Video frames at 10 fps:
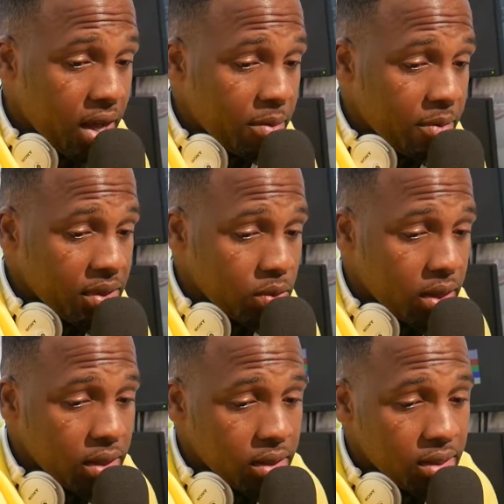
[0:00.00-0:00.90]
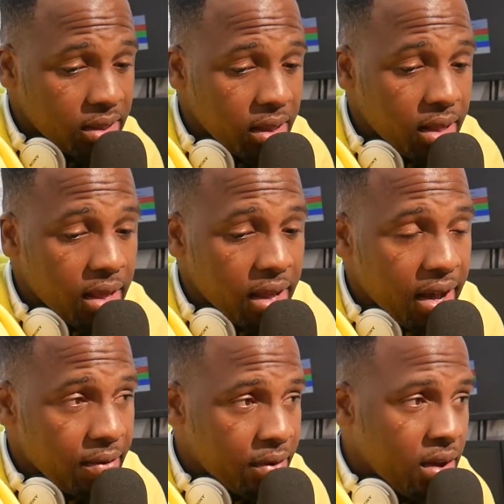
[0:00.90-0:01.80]
for the album as well. It's Still
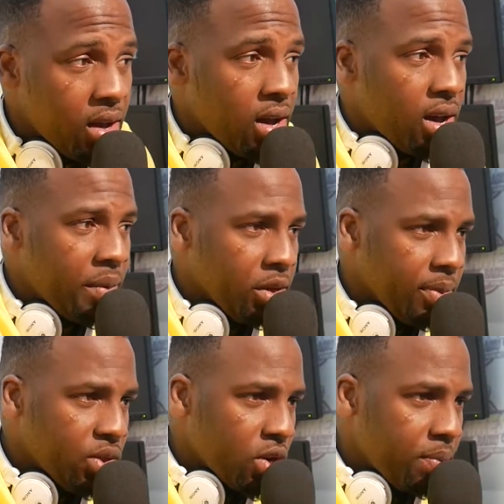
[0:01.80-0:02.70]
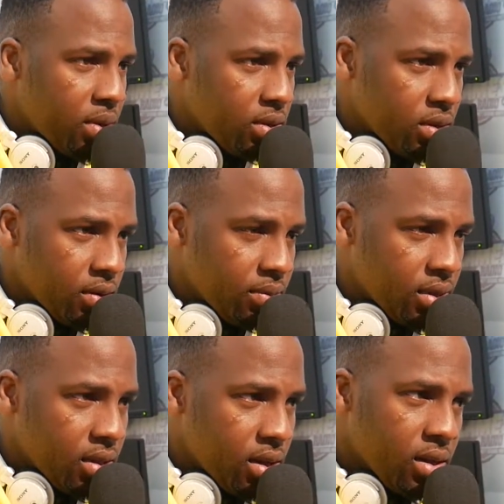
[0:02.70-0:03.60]
Alive. And we're going to be dropping
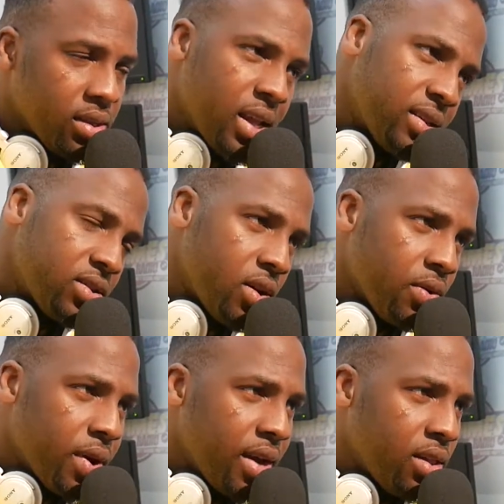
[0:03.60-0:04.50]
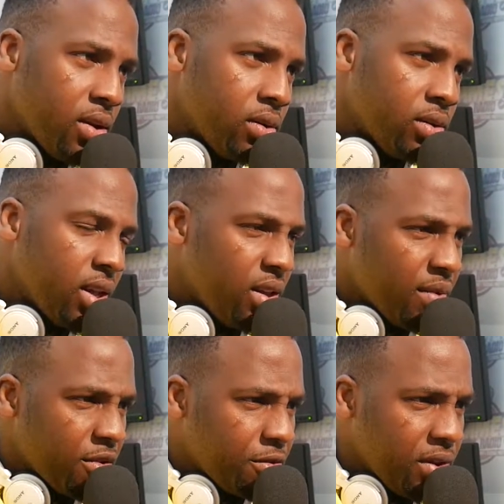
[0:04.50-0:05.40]
that song right now, that you
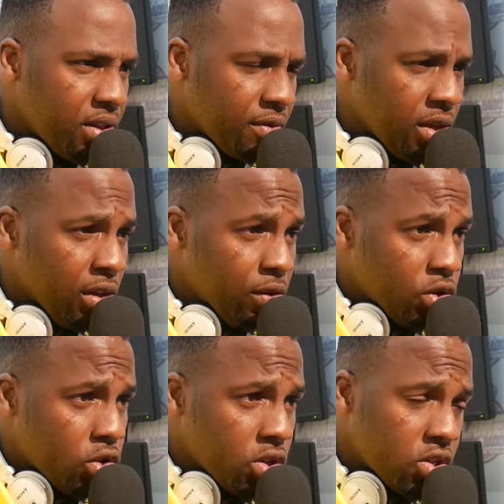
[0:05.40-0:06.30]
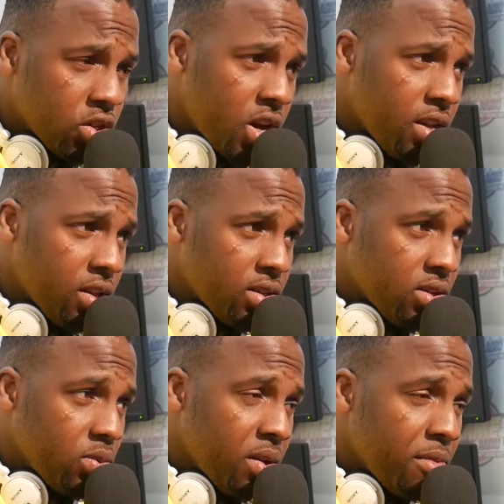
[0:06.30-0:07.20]
have a feel of it if you just join
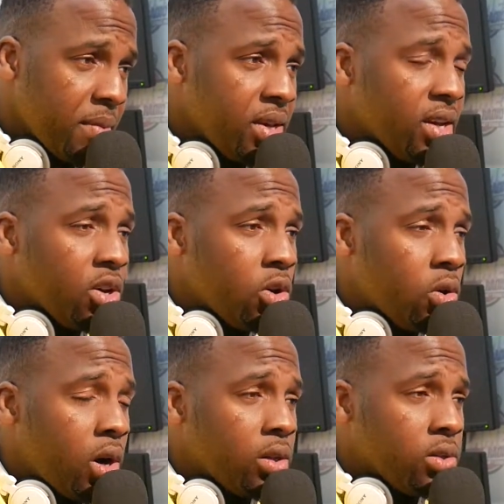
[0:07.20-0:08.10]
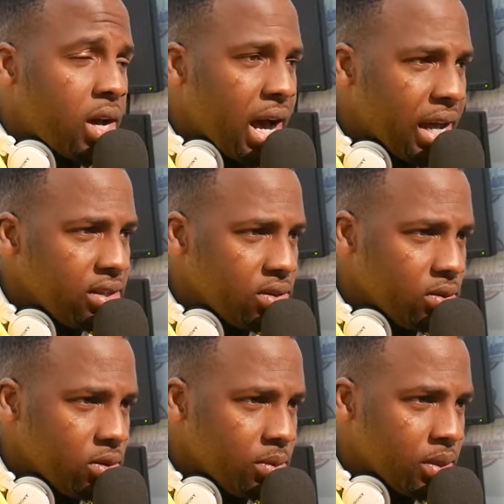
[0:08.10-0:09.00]
us as well. Remember, you can go onto
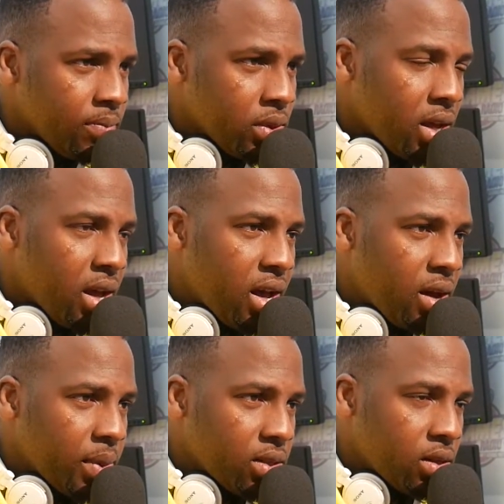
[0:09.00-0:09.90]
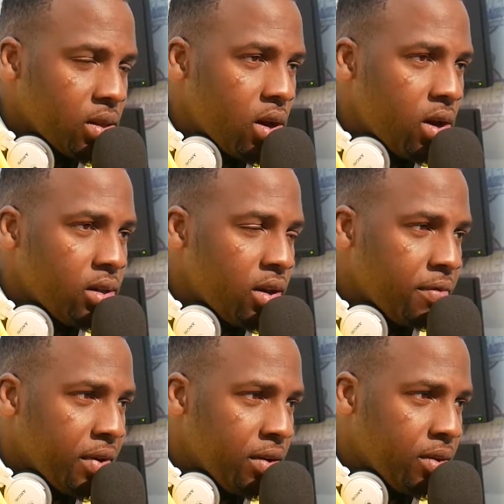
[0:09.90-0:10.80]
iTunes, Amazon, all
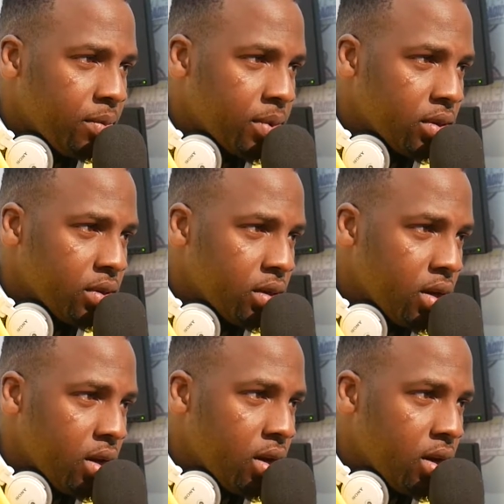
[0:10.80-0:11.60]
available